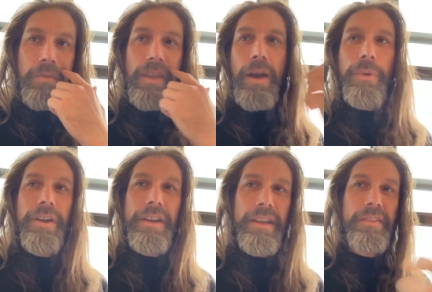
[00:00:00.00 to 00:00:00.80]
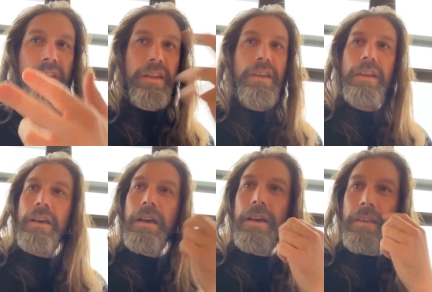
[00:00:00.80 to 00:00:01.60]
when I'm not wearing an nest
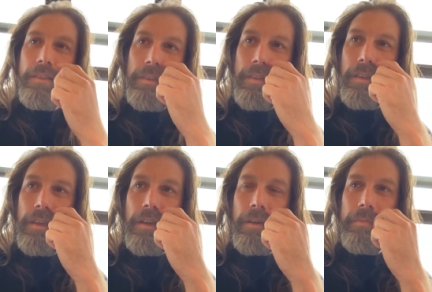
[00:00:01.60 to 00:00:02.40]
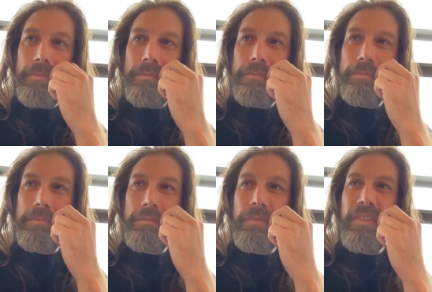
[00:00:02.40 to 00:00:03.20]
uh, the um,
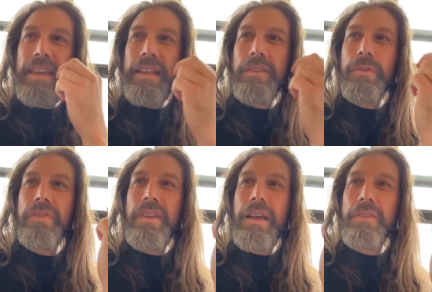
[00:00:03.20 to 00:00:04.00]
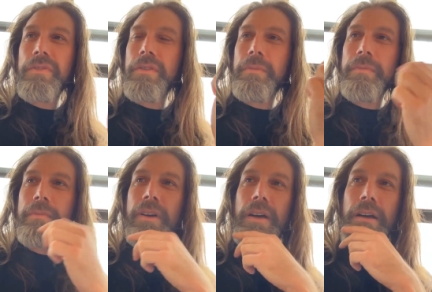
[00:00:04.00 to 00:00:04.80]
tactical socks
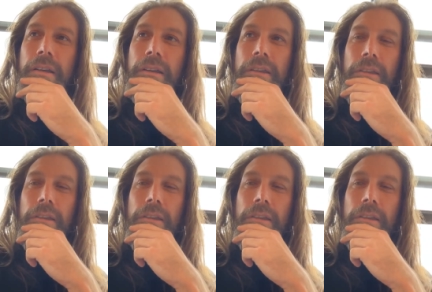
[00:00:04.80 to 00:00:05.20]
from uh,